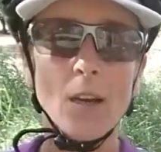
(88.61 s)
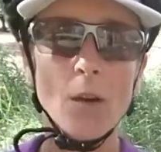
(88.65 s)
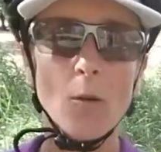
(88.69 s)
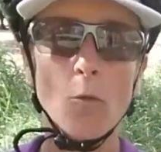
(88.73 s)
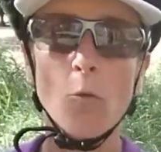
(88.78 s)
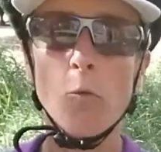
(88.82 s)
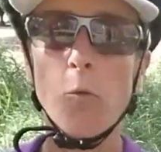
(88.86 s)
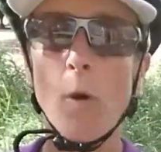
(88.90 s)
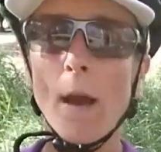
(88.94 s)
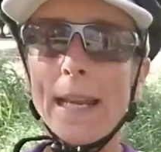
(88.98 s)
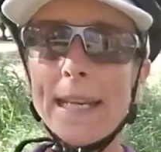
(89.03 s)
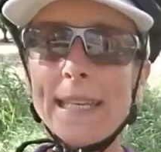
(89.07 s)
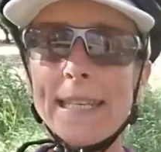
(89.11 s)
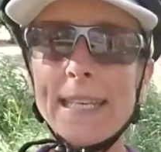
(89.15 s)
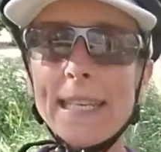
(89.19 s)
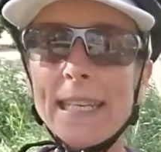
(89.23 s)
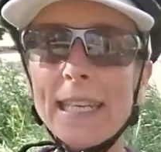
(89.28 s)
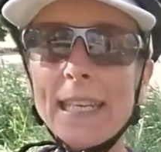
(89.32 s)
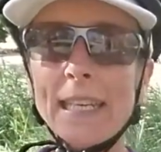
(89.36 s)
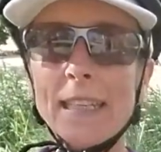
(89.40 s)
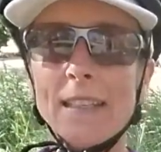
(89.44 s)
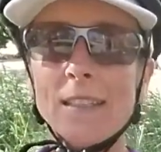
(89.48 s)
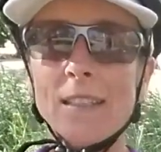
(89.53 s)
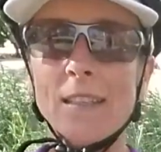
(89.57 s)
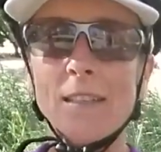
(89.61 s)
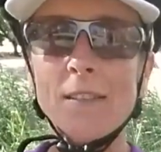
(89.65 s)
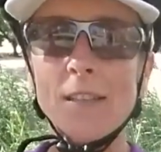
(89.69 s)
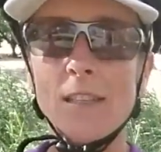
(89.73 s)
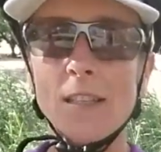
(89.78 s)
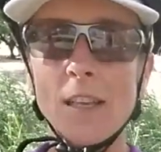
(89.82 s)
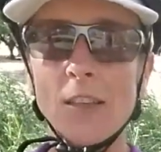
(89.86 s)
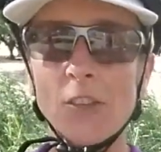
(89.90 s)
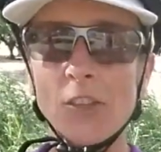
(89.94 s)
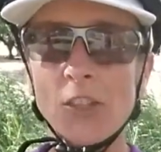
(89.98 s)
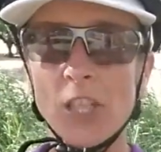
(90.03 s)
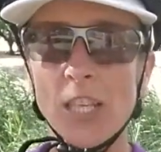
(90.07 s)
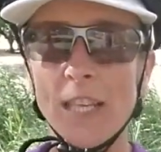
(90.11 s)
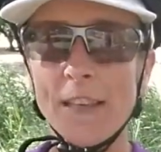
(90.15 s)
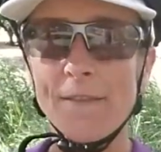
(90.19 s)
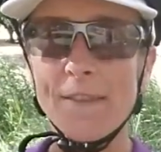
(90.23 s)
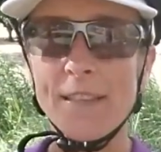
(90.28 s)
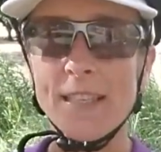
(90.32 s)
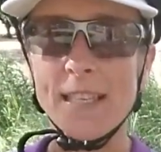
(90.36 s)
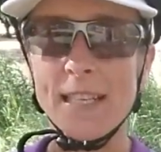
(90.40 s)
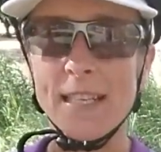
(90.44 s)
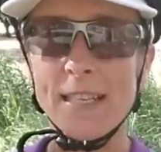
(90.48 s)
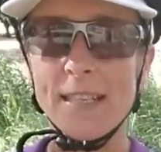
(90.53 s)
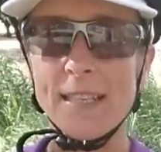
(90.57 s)
waiting to achieve
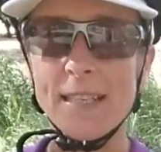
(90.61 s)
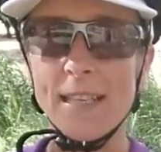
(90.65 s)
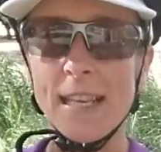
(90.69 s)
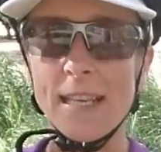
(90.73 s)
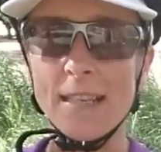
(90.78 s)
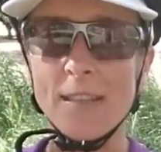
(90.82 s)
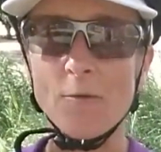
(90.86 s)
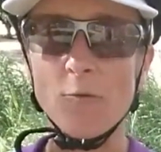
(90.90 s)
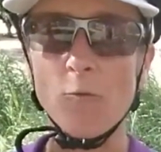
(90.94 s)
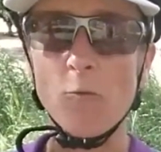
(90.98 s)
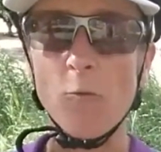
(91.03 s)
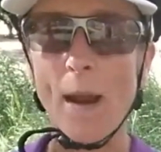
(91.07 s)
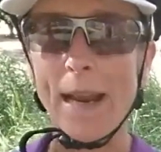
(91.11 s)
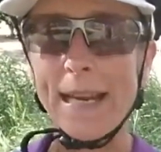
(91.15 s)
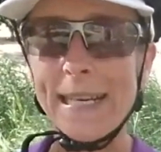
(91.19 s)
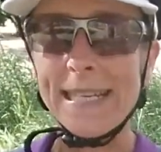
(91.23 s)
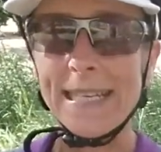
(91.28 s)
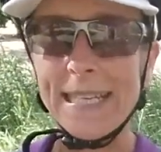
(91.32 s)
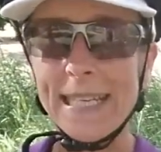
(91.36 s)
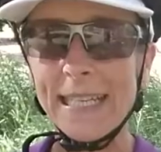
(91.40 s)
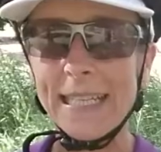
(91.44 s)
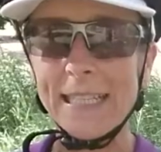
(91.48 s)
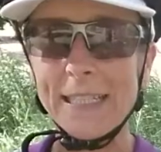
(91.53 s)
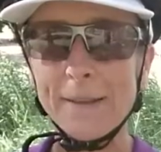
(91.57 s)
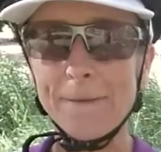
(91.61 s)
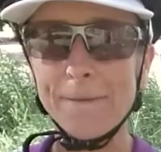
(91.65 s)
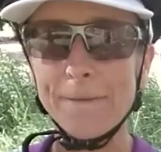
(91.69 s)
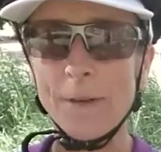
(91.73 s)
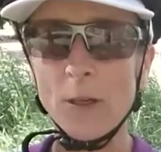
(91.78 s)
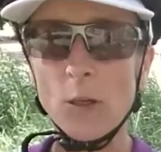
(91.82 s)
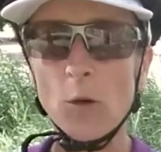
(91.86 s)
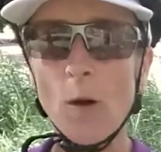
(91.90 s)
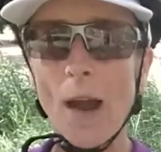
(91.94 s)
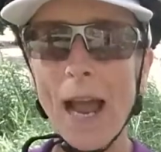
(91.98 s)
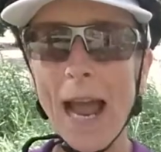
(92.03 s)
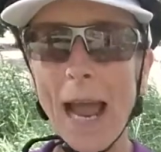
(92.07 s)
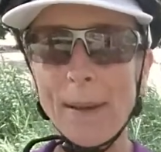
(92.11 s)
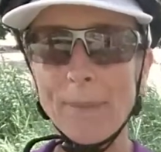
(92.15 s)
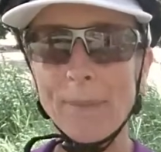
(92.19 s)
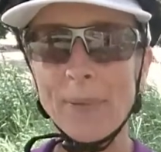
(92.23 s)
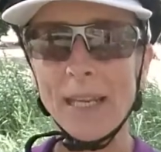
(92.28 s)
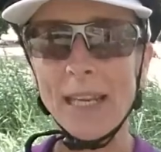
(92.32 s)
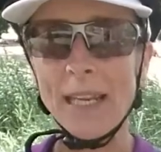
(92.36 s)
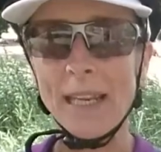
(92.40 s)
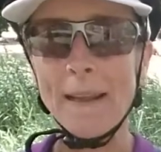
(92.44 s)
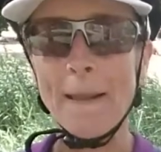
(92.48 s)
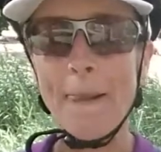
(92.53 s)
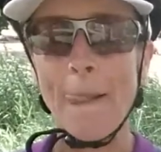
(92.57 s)
success, waiting to feel
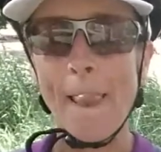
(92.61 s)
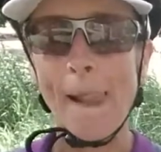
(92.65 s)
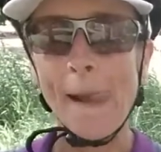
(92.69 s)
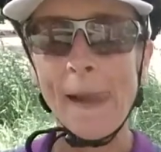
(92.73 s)
happy.